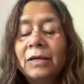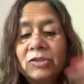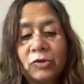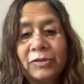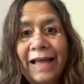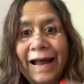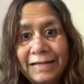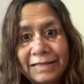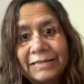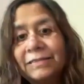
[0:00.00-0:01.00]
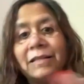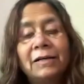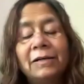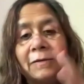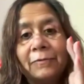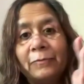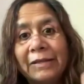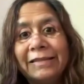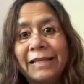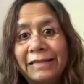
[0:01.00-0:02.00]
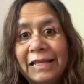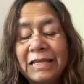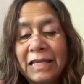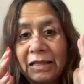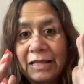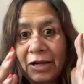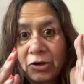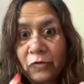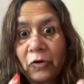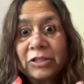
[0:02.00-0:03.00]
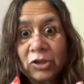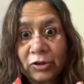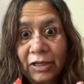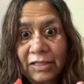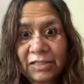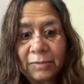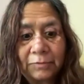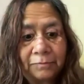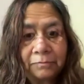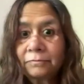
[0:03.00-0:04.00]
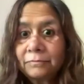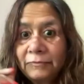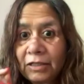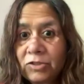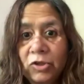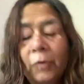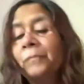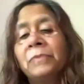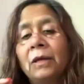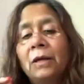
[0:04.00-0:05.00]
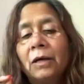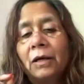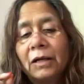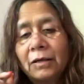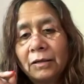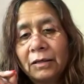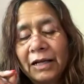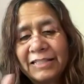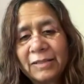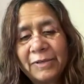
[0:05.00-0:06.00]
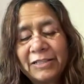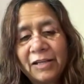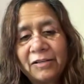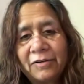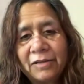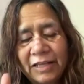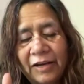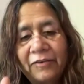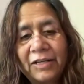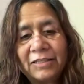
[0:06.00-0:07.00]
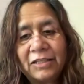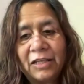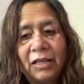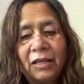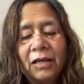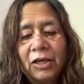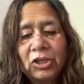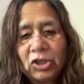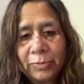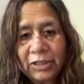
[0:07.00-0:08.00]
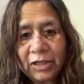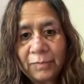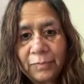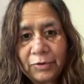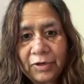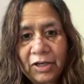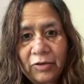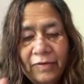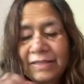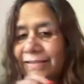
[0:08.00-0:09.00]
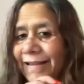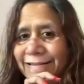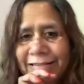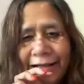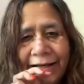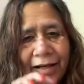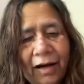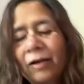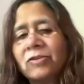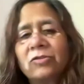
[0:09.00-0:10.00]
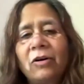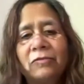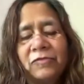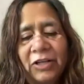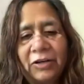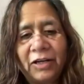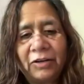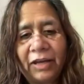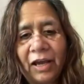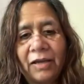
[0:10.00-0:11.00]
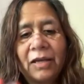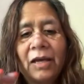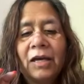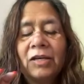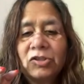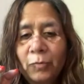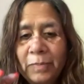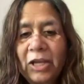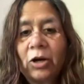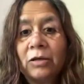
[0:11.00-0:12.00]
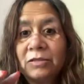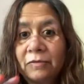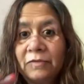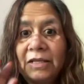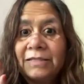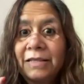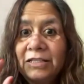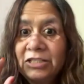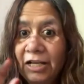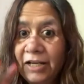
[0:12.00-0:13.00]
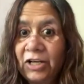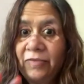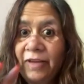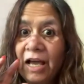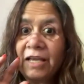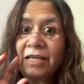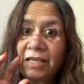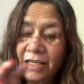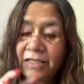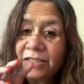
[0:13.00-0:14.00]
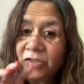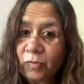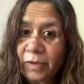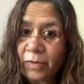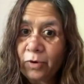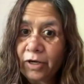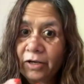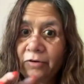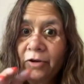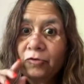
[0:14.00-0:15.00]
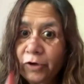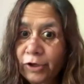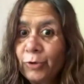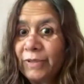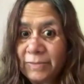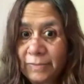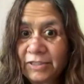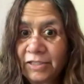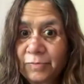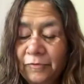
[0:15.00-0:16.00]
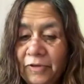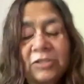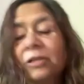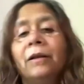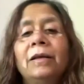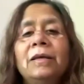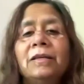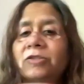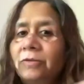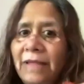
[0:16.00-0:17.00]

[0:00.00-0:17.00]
So that is the thinking, that you're focusing on the customer. So customer centricity, human computer interface, that's the crux of generative AI. So because of this, generative AI is super important for you as a business professional. So